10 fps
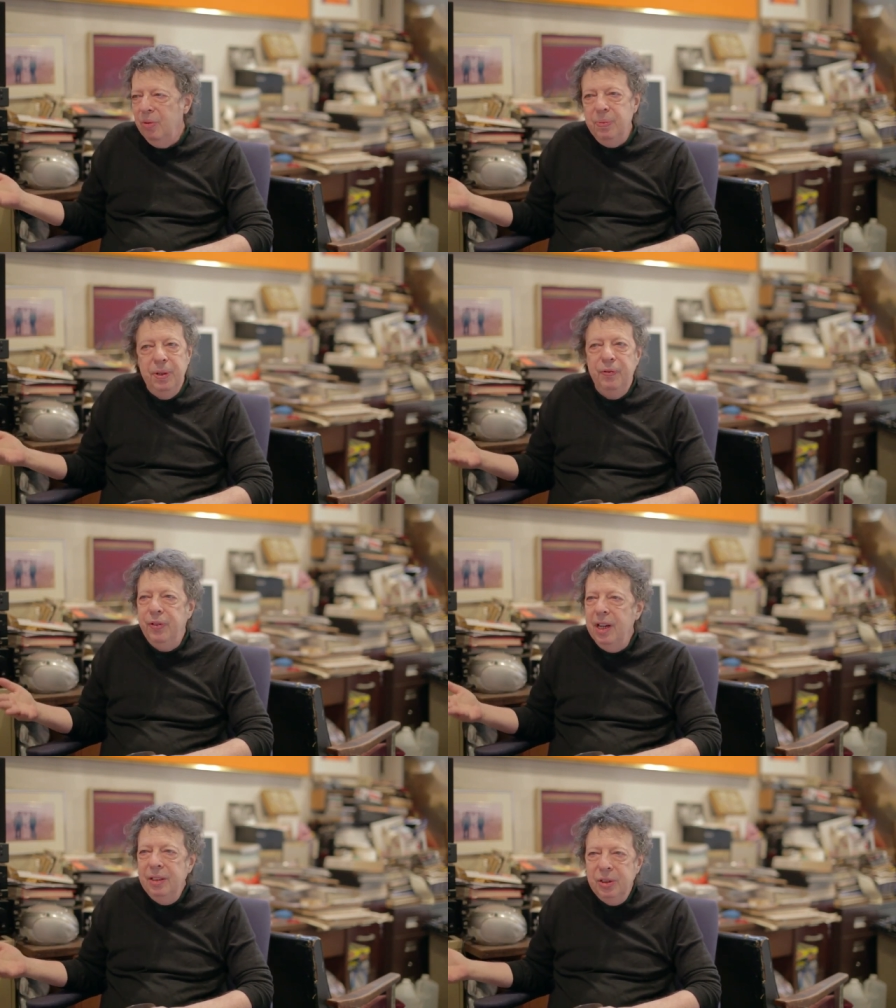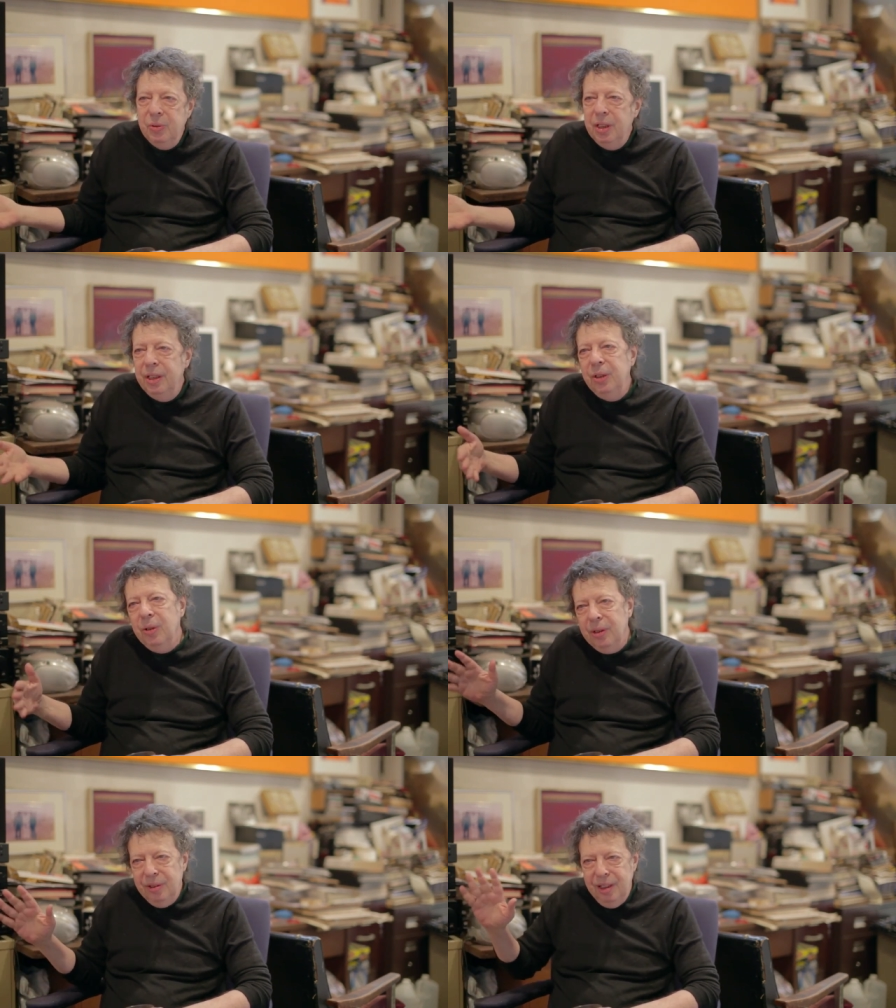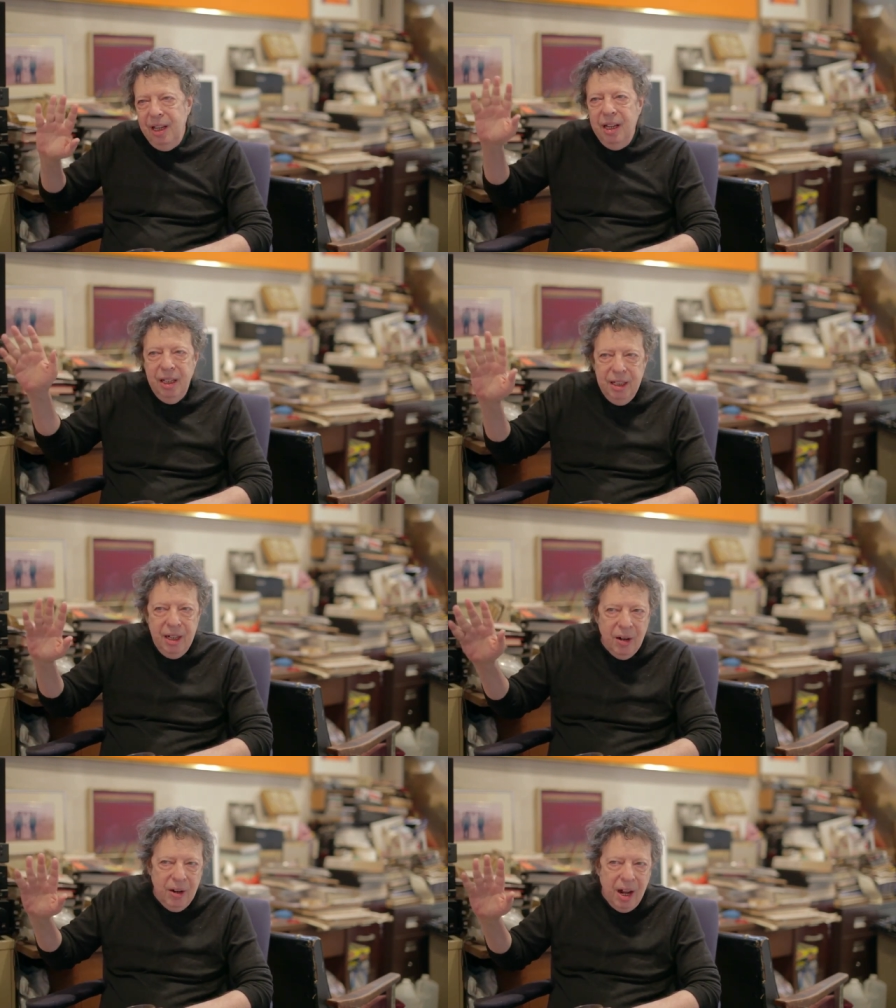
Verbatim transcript: we've been friends really, or you know,